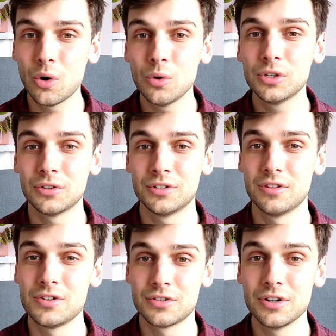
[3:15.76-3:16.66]
hold on to
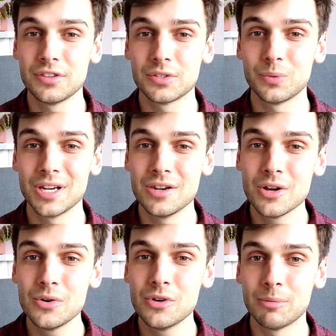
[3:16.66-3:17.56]
the truths we
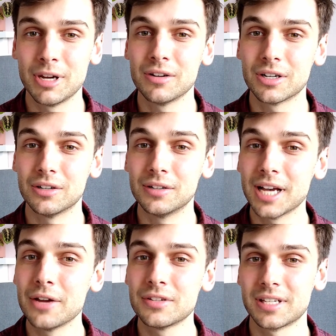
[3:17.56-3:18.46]
know about God
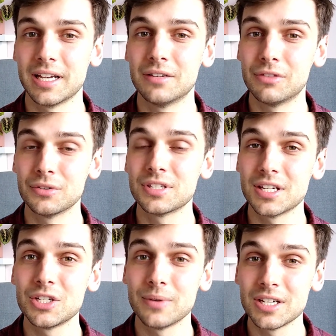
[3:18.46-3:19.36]
outside of those
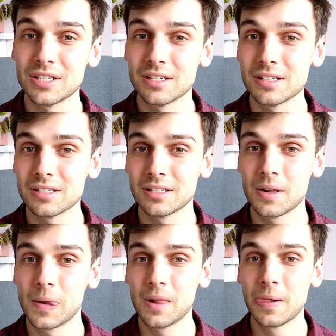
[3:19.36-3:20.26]
situations.
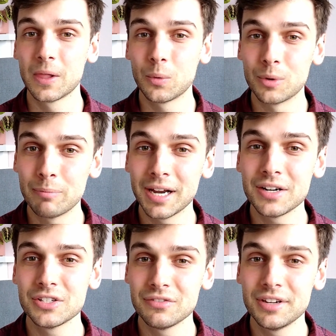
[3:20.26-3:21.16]
We're
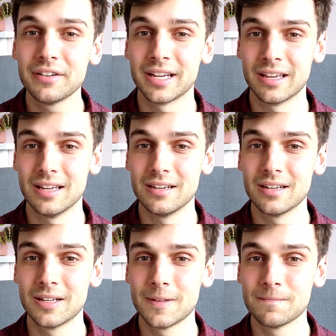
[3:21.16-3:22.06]
persevering in
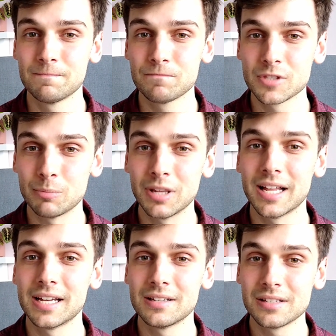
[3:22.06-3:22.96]
the
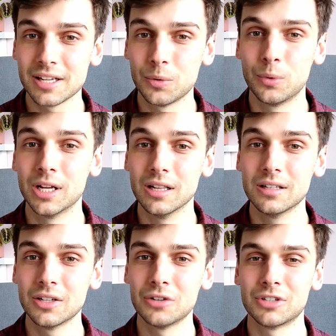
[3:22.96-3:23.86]
plans and will
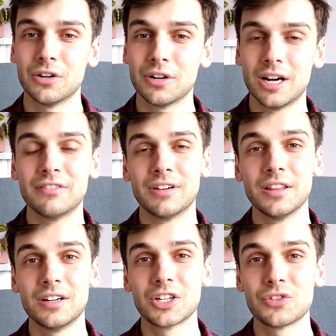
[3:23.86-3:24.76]
of God our
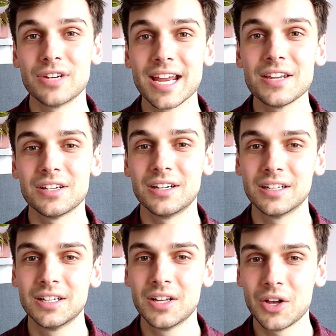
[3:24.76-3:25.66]
Father, creator
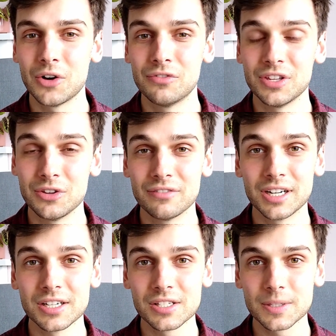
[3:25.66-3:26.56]
of the
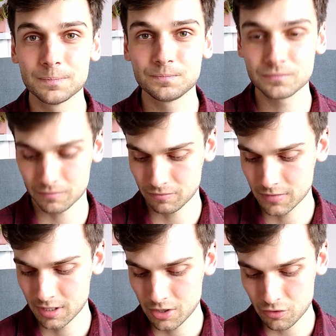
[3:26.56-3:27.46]
universe.
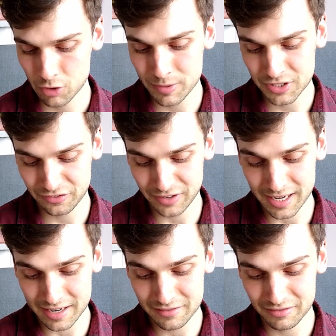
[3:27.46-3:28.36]
Romans
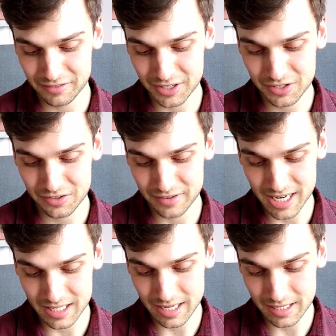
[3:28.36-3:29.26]
5 verse
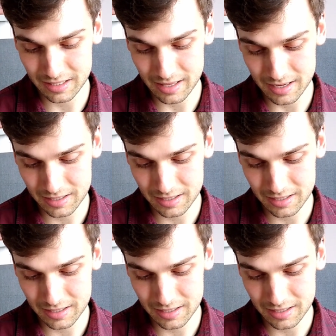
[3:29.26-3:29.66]
3 says this